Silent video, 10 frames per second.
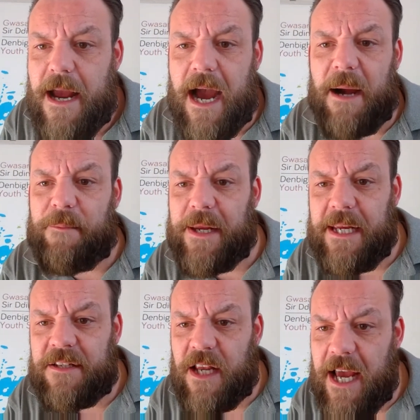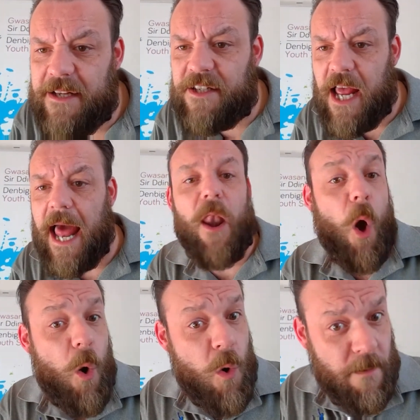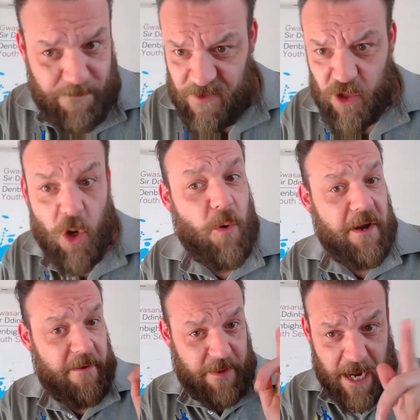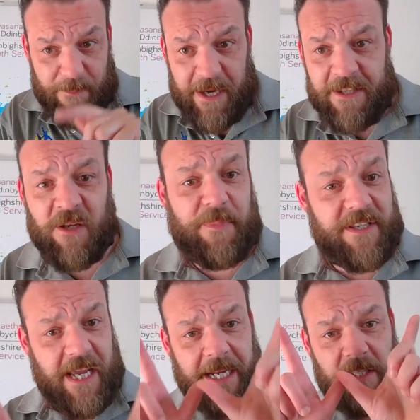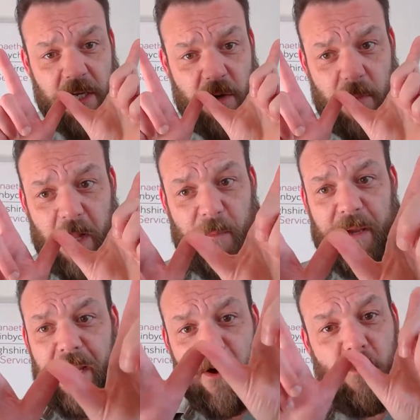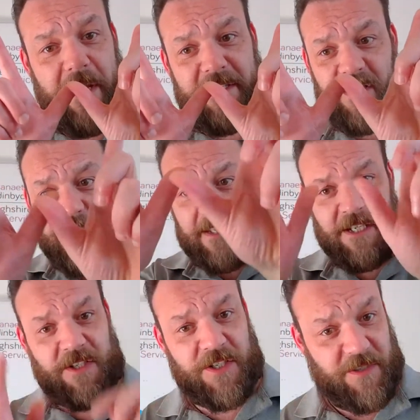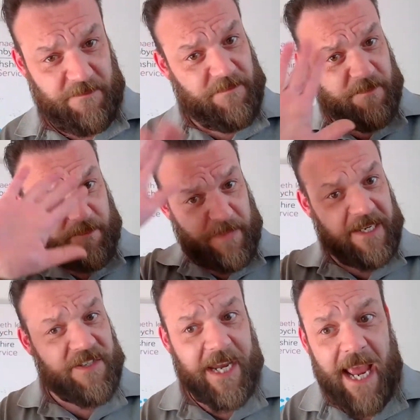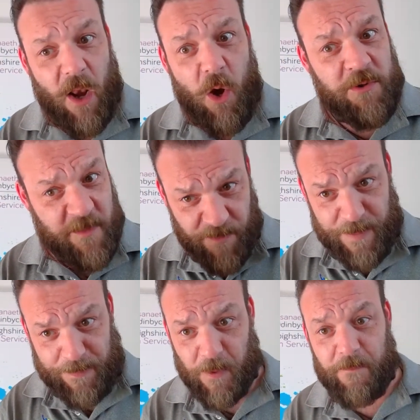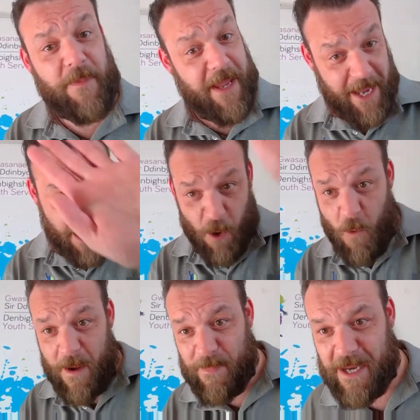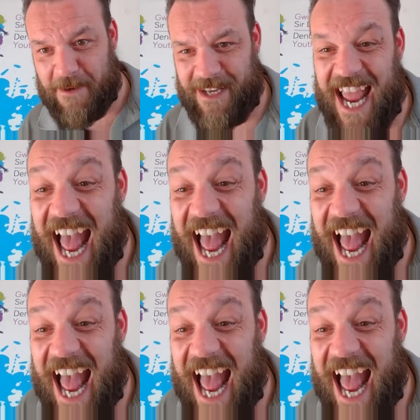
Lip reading: Abby says hello. So Abby, to protect her well-being on Wednesdays, has been saying hello to people. Hello, Abby.